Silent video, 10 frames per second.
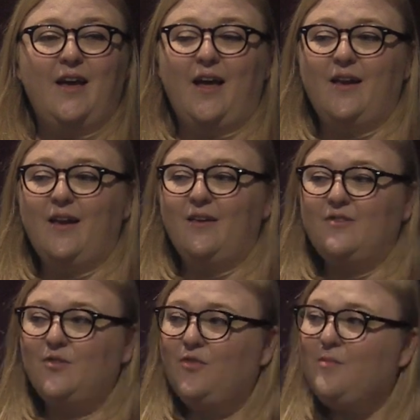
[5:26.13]
And
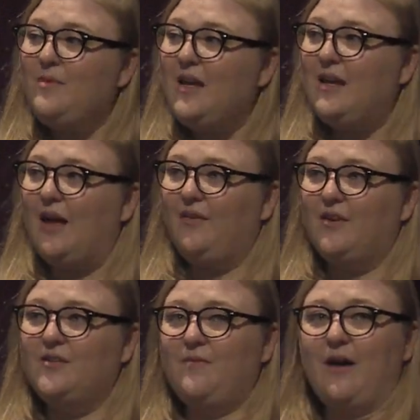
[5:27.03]
so for me, Navigator
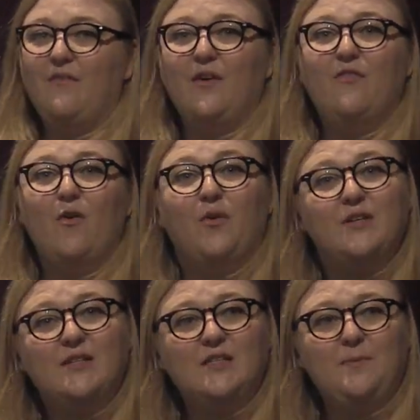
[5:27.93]
is about a very
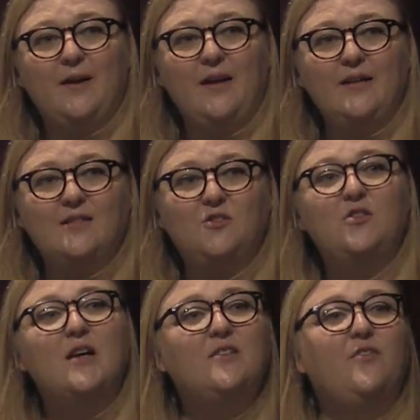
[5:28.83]
focused experience
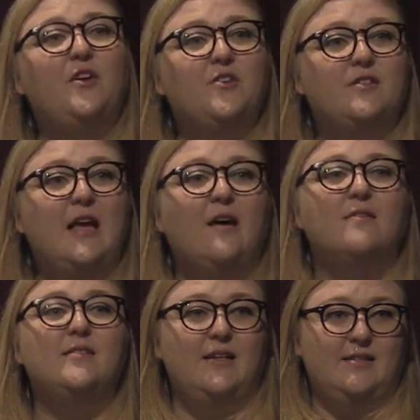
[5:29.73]
just for your
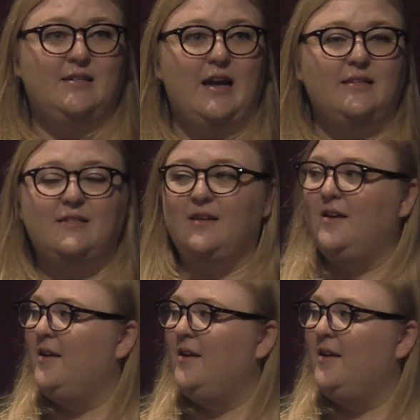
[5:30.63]
sales insights.